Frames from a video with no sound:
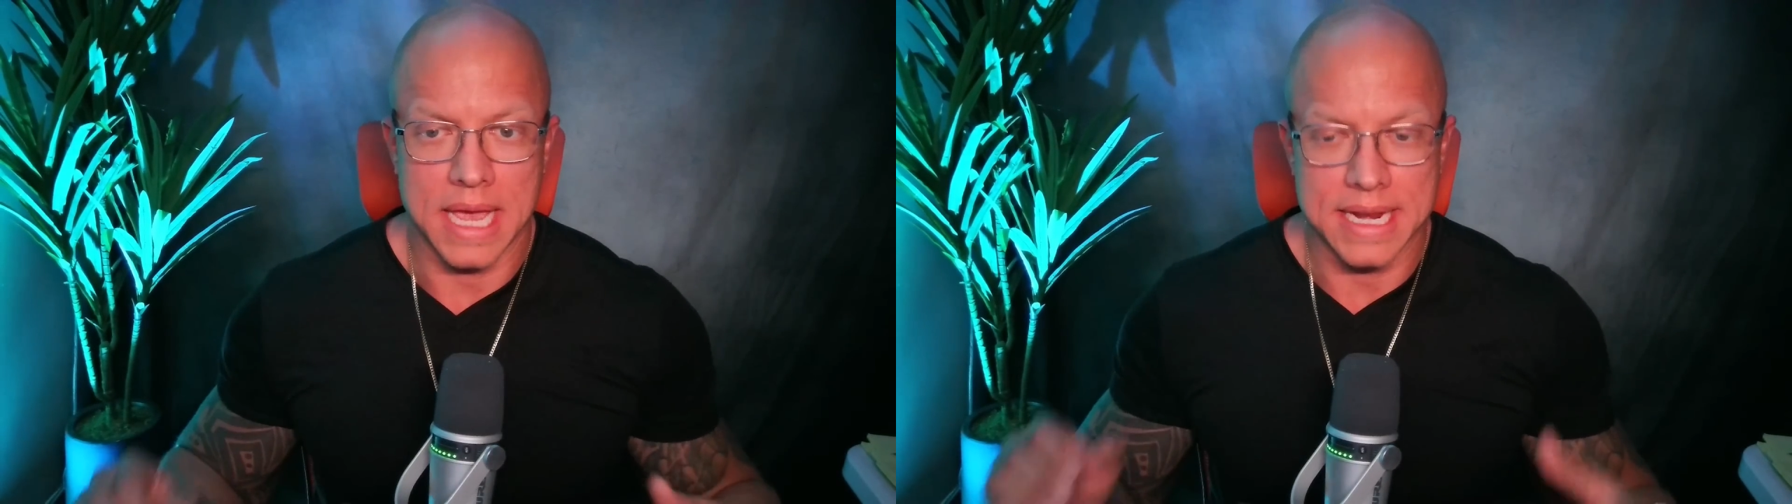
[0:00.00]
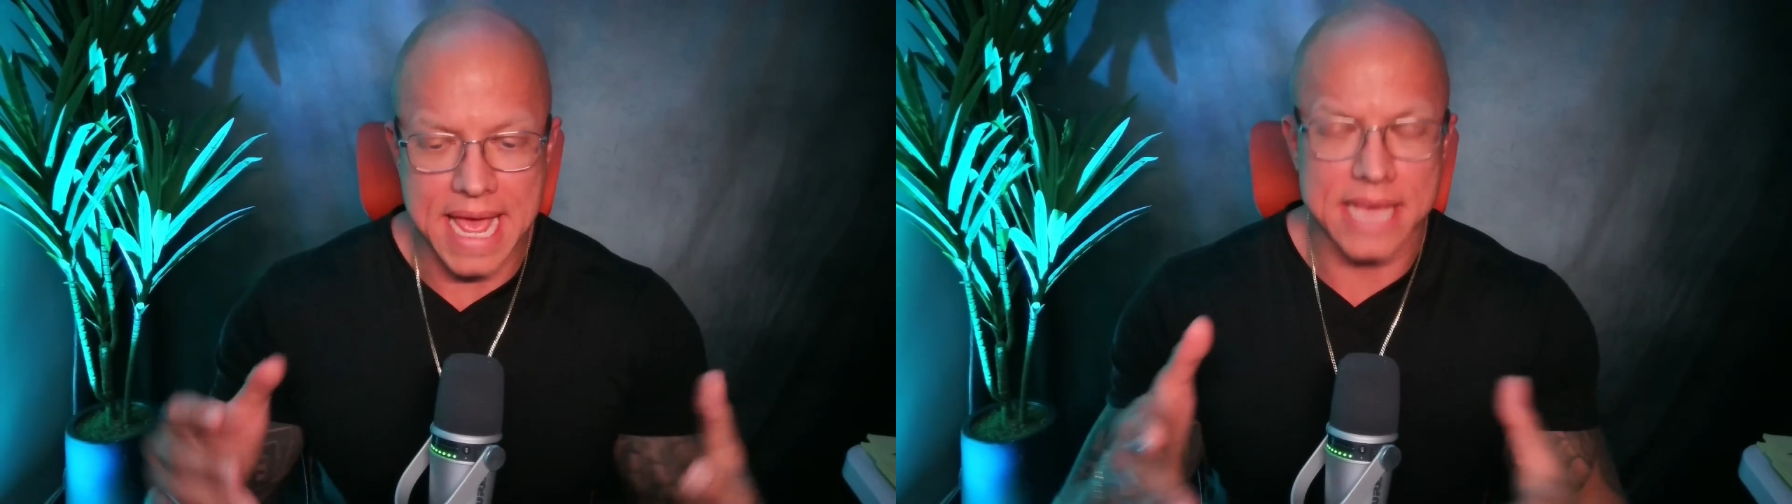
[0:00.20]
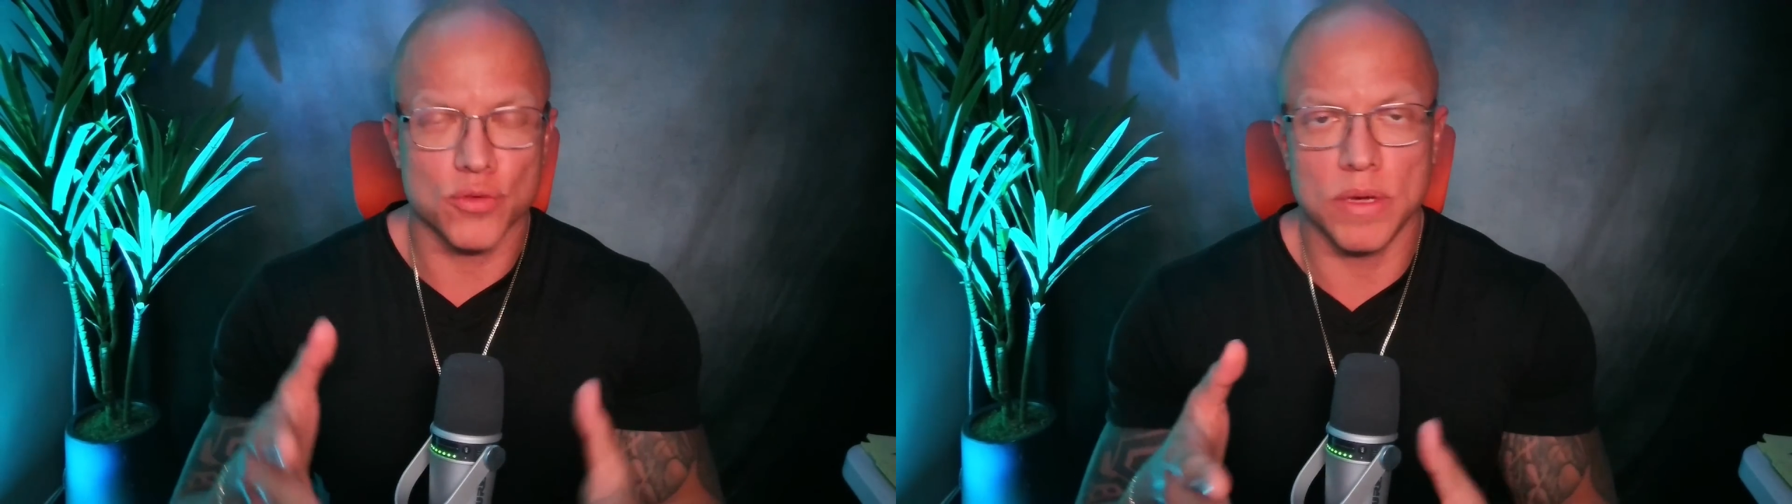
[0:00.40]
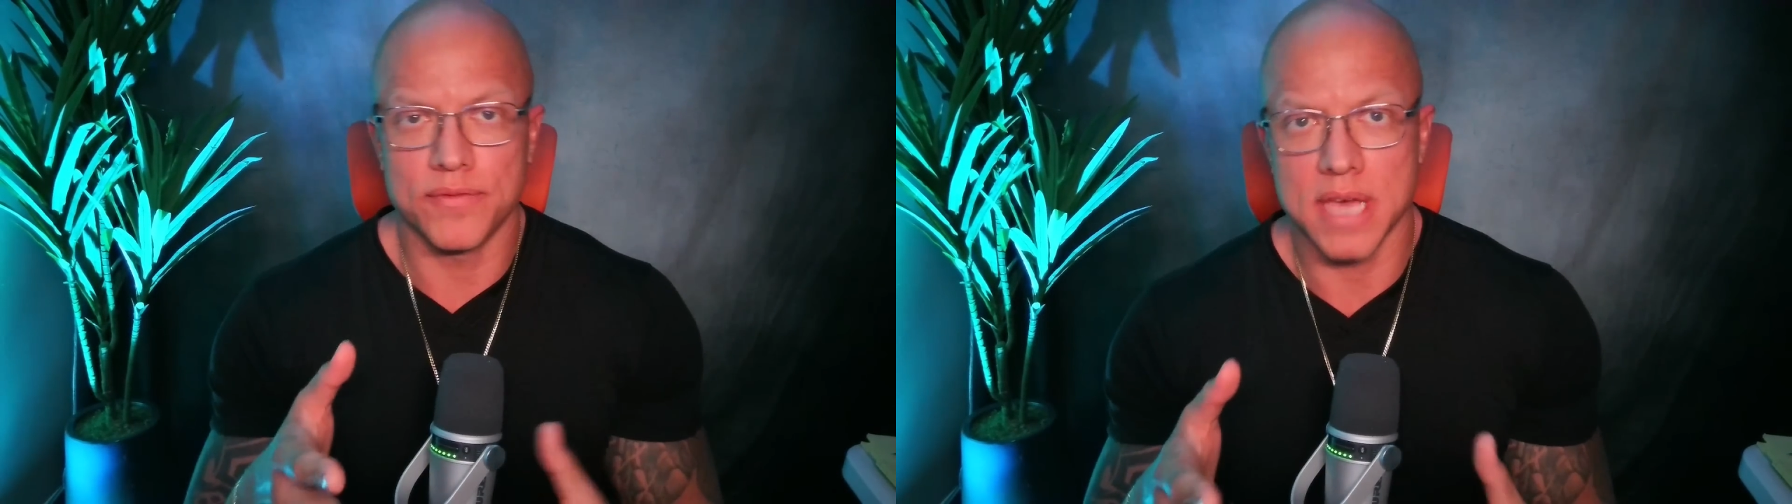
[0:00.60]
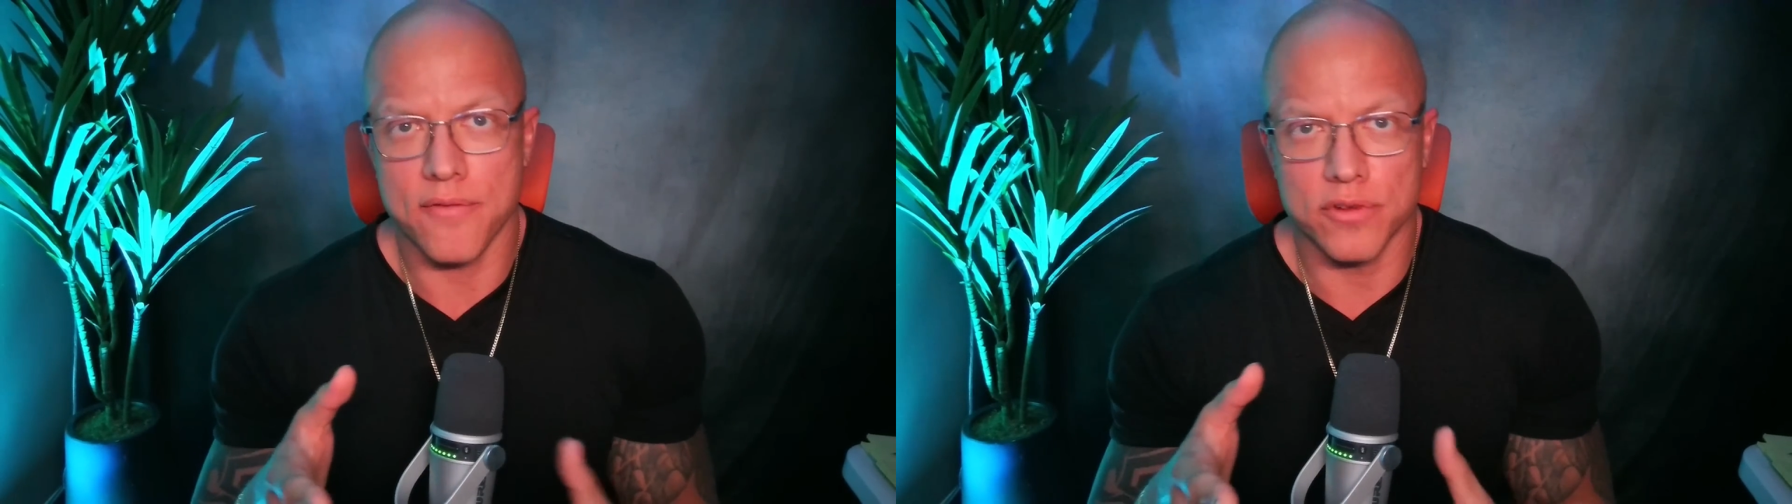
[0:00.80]
And as
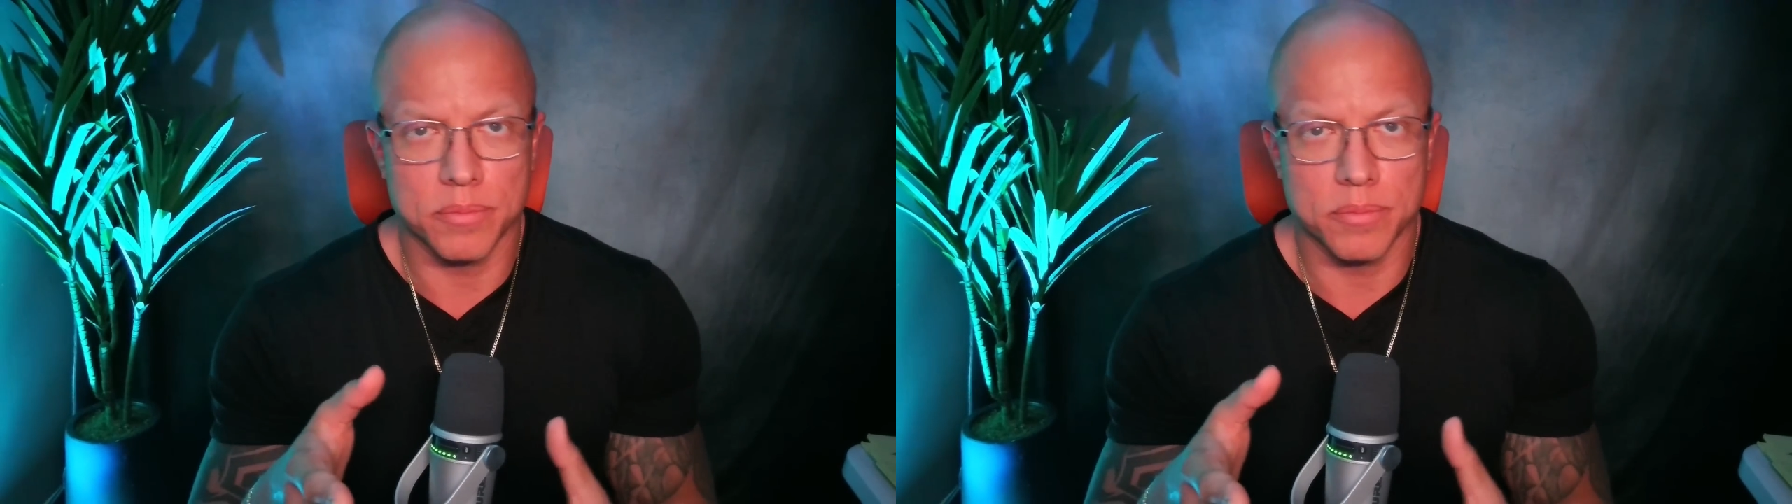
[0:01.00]
we've covered